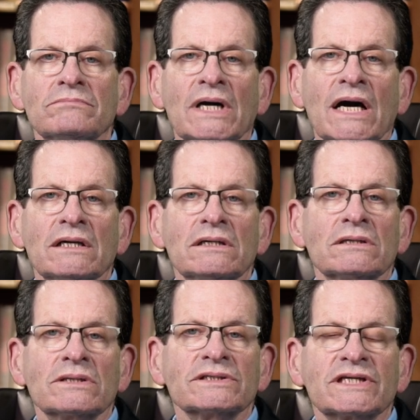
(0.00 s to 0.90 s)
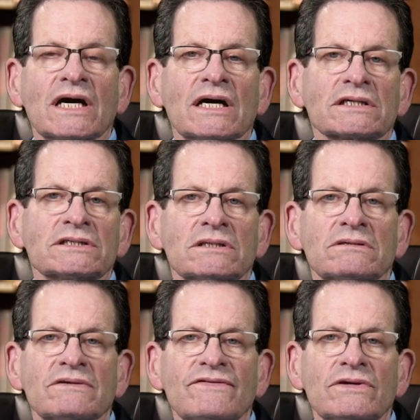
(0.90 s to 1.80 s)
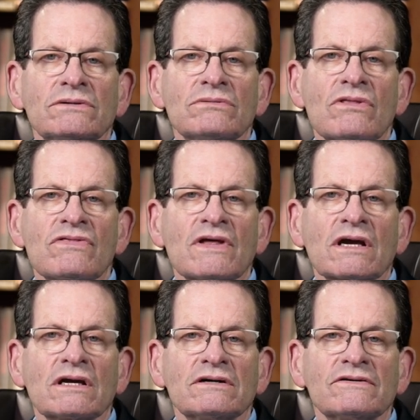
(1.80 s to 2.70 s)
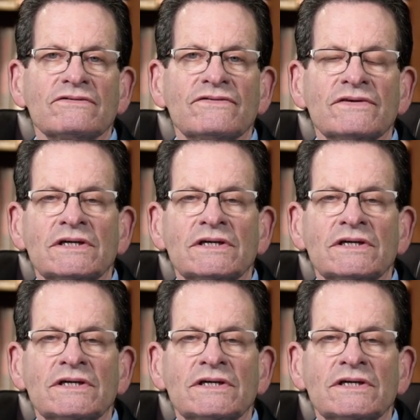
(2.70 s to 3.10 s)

by owning stocks. So if you think of